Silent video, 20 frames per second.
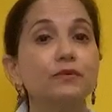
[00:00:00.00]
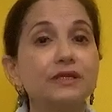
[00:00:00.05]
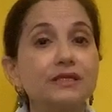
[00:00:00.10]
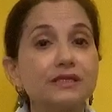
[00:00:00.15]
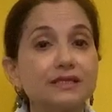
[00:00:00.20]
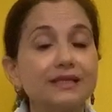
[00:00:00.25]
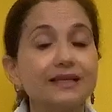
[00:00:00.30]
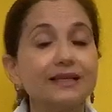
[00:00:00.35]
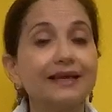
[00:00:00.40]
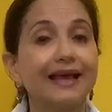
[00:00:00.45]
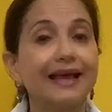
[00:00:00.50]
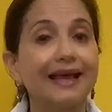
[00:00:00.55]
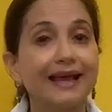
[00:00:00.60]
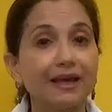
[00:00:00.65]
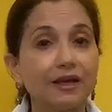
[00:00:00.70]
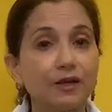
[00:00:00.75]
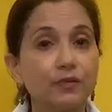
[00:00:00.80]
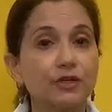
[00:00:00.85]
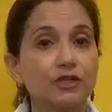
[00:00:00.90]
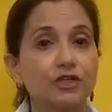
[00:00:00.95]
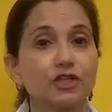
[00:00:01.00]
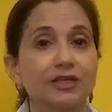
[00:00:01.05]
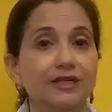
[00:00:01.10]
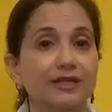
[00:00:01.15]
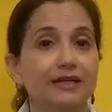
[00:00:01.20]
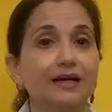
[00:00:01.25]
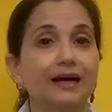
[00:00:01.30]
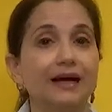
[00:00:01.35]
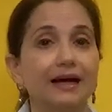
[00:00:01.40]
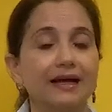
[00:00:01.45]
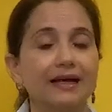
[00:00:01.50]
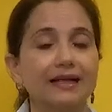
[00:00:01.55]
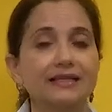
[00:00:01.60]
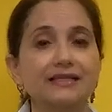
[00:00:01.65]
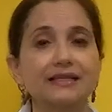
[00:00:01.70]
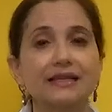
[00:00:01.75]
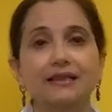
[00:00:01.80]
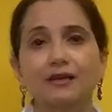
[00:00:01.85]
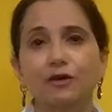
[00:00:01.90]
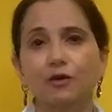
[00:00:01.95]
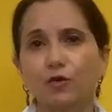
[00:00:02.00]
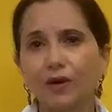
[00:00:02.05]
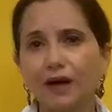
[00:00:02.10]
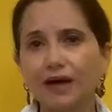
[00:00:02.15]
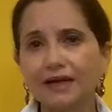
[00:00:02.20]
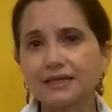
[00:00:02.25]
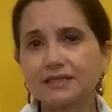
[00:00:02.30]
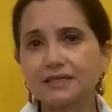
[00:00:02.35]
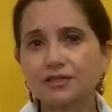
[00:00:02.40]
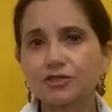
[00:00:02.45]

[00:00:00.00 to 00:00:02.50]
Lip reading: we see the anguish in her eyes and the quiet